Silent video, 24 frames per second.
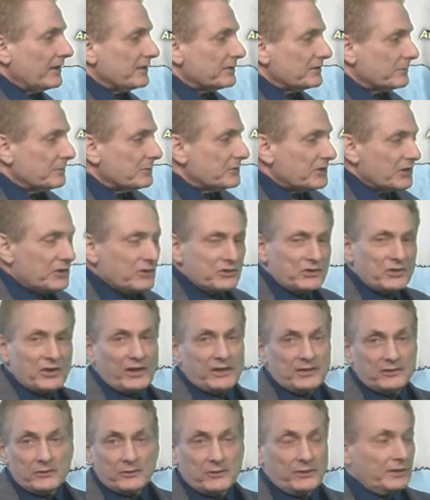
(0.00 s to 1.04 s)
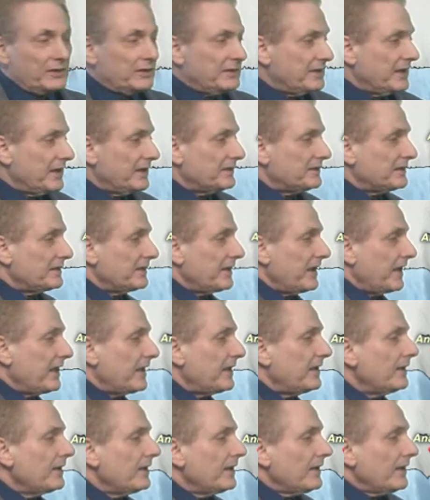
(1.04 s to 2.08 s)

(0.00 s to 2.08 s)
Had some sunshine during the day today,